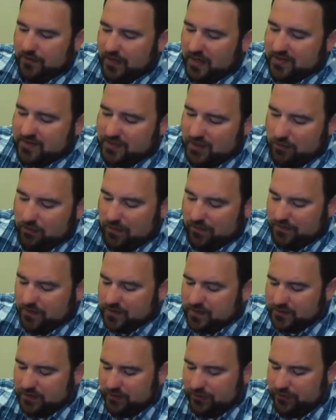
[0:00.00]
The nice thing
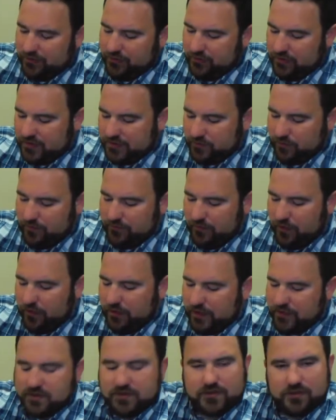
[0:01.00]
about this cylinder is that we've
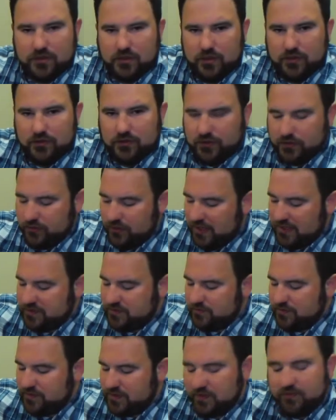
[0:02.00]
already installed little
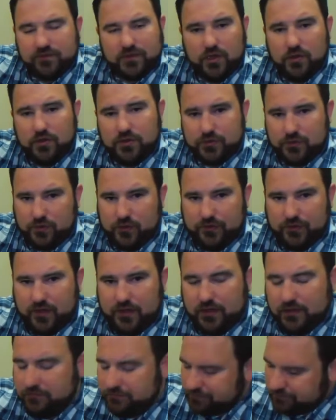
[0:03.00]
SMC flow controls
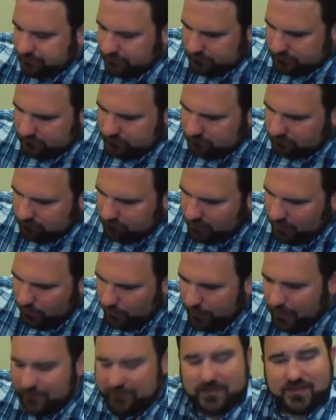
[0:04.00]
on
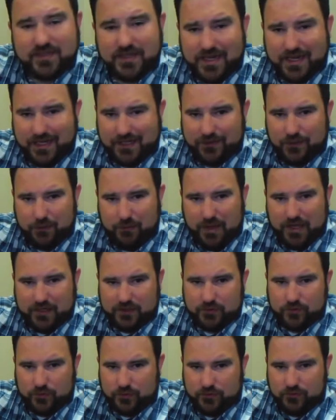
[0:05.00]
it. We have a saying in the
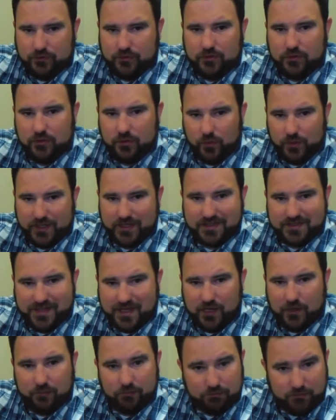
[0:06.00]
pneumatics world, when in
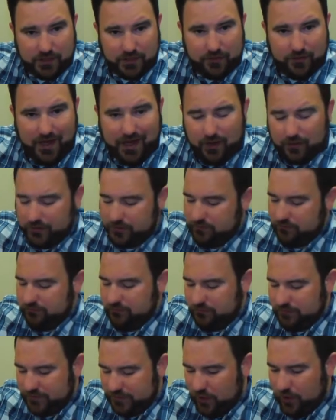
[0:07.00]
doubt, meter out.
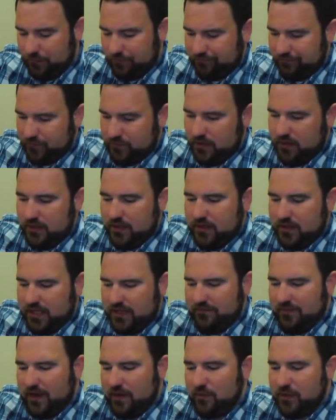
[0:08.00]
So,
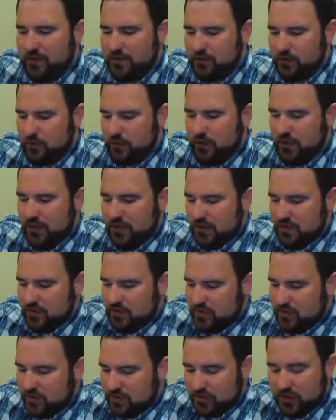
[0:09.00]
if I want to
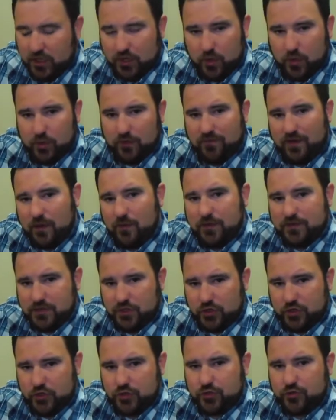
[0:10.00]
slow or if I
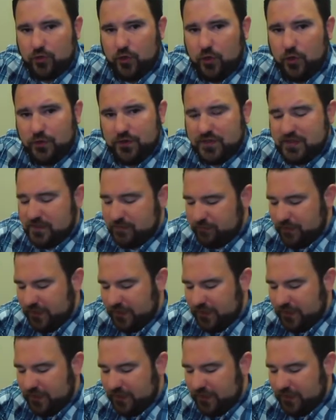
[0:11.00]
want to control the